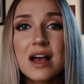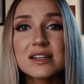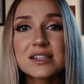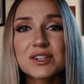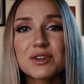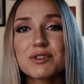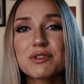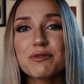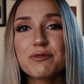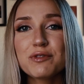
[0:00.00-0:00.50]

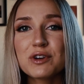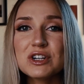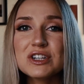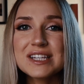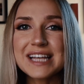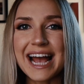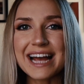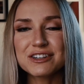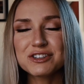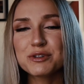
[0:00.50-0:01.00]
So the
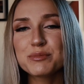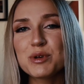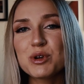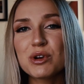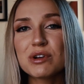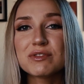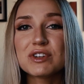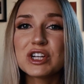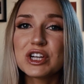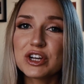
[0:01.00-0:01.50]
first
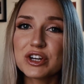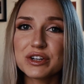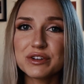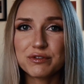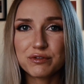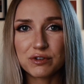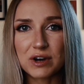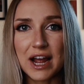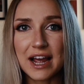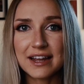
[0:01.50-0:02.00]
attribute of a good
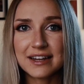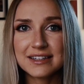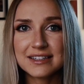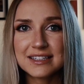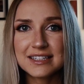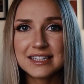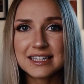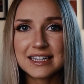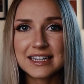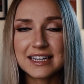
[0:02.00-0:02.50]

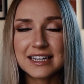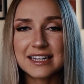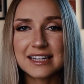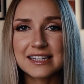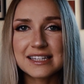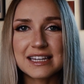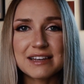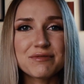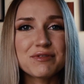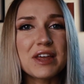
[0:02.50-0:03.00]
friend
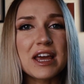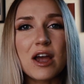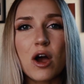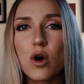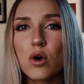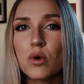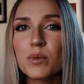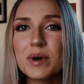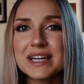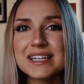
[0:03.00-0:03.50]
is if they
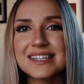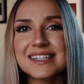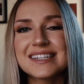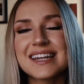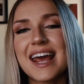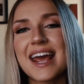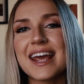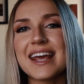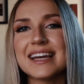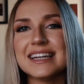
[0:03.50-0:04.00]
always
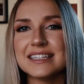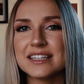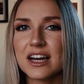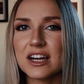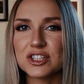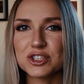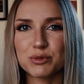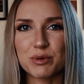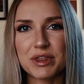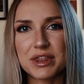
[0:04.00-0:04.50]
stay in
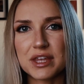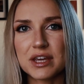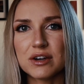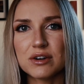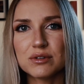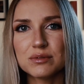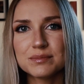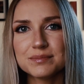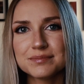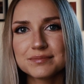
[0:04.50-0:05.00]
touch with
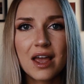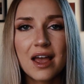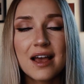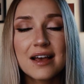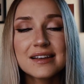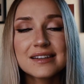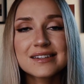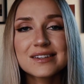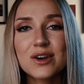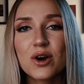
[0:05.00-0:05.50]
you.
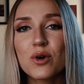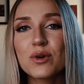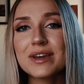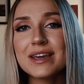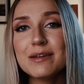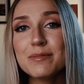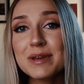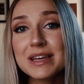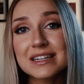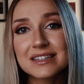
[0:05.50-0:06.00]
So
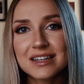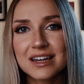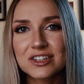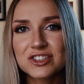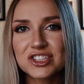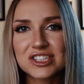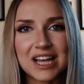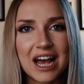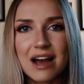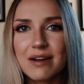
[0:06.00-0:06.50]
keeping in
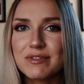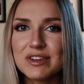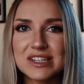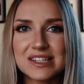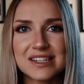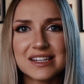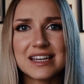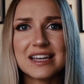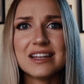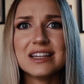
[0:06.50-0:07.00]
touch is
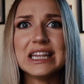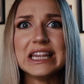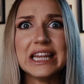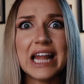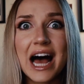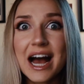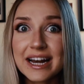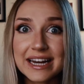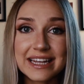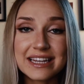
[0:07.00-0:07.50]
obviously a
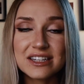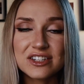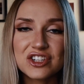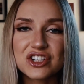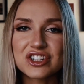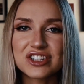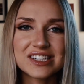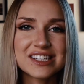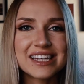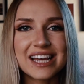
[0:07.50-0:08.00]
lot
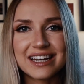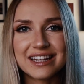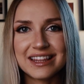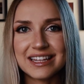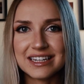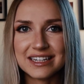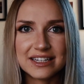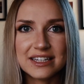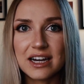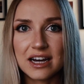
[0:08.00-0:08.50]
easier said
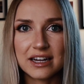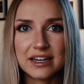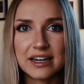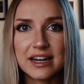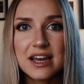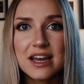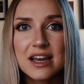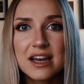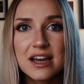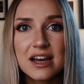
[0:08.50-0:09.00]
than done,
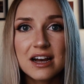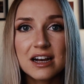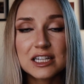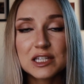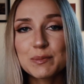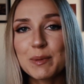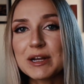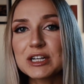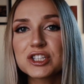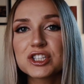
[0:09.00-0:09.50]

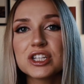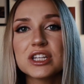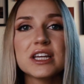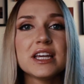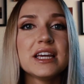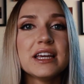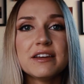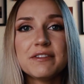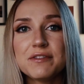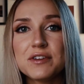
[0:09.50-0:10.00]

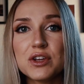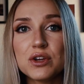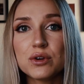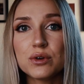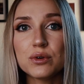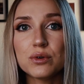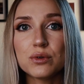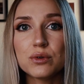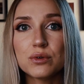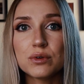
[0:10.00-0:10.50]
especially if
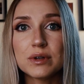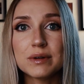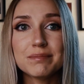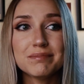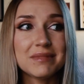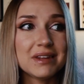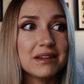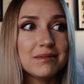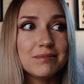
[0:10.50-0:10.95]
you